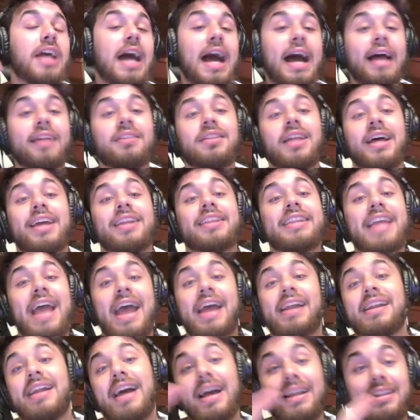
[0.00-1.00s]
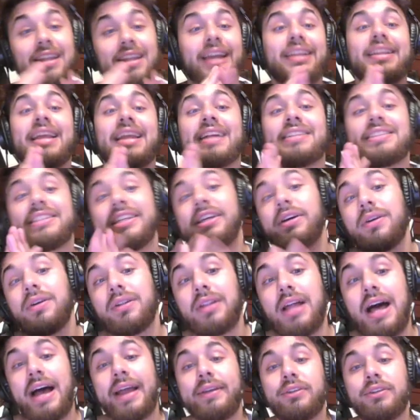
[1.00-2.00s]
I like that. I like that deal a
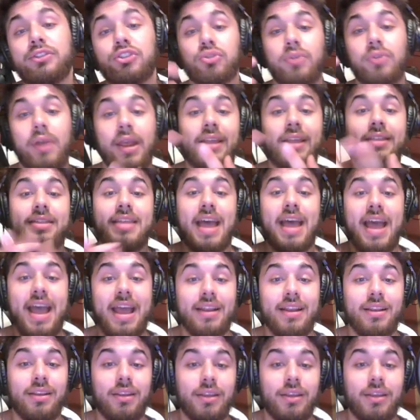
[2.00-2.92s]
lot. You trade that.